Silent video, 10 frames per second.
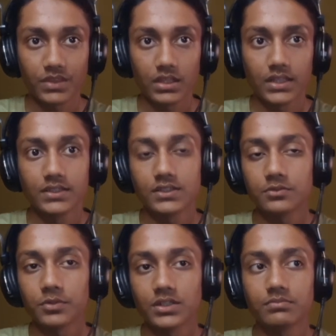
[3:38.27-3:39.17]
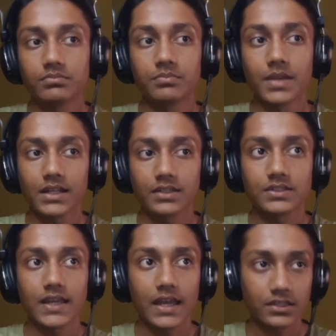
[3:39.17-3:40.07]
Like this is what Magnus
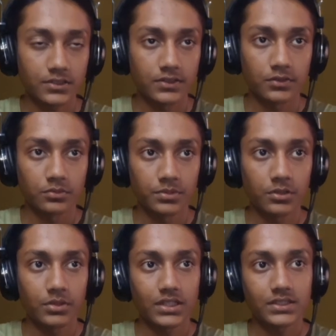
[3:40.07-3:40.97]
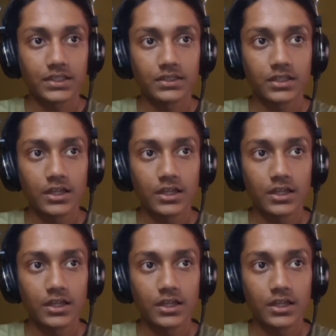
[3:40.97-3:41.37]
had to do, but what he did,